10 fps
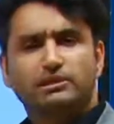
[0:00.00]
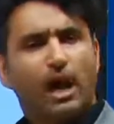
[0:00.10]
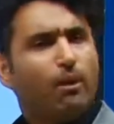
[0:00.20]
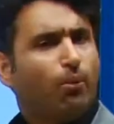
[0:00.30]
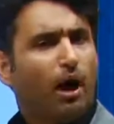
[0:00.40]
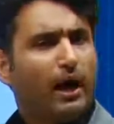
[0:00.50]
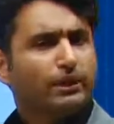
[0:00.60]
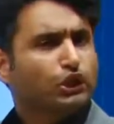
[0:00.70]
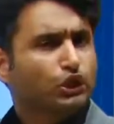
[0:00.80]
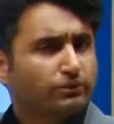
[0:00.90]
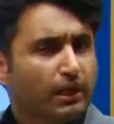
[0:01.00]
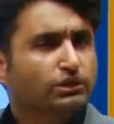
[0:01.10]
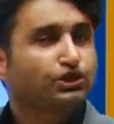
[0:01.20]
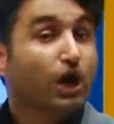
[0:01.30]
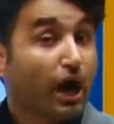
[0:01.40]
Step 1, use
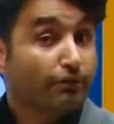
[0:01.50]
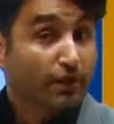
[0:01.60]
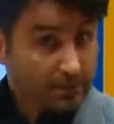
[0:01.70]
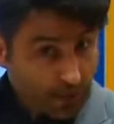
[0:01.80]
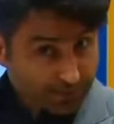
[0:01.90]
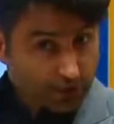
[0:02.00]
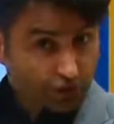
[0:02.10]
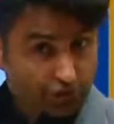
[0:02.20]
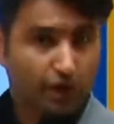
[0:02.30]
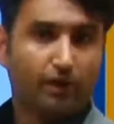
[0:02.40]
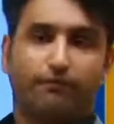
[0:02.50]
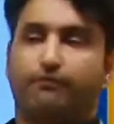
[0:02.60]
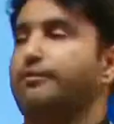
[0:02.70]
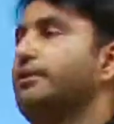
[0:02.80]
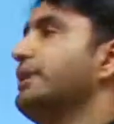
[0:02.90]
direct substitution.
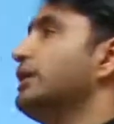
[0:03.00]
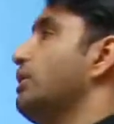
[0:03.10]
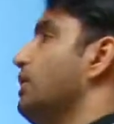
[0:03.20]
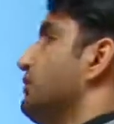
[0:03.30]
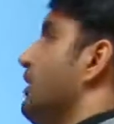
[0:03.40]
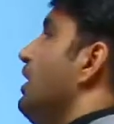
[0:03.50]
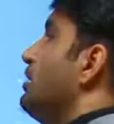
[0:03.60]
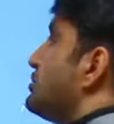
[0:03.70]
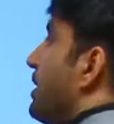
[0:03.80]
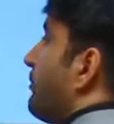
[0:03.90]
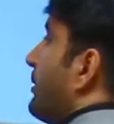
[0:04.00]
Very good. So